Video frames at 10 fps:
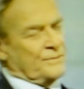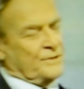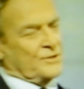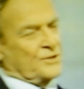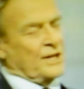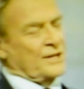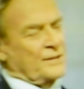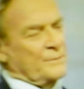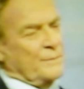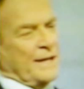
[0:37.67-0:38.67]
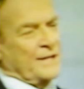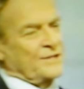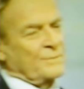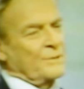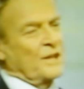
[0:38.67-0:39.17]
And the child comes back and
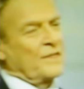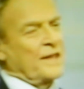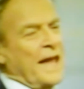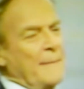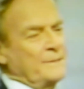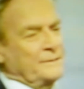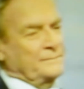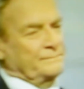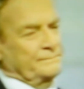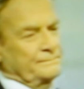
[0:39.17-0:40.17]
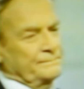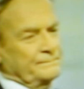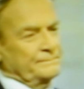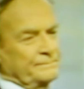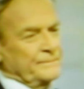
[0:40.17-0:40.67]
says, but nothing happened.
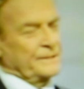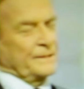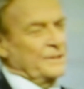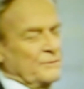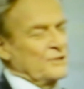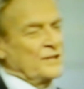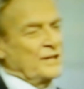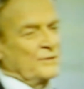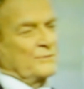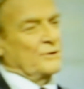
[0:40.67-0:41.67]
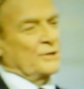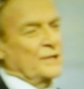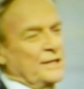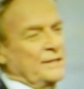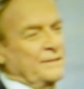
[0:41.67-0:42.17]
And he runs out in the road
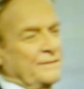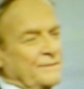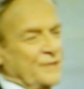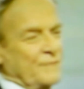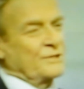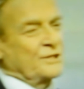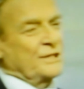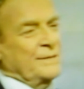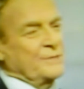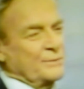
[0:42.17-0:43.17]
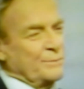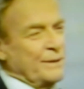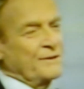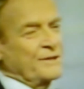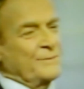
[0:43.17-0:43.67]
again several times, and the
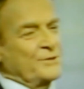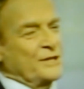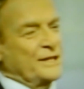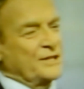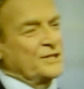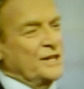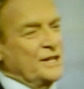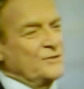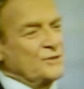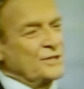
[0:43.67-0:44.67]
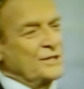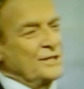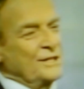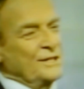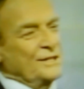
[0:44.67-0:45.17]
parent keeps saying it's dangerous,
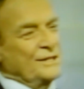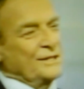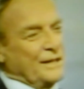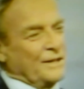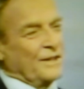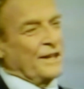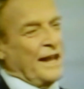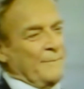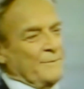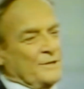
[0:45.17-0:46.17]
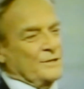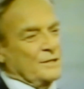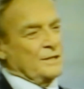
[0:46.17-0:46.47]
and nothing happens.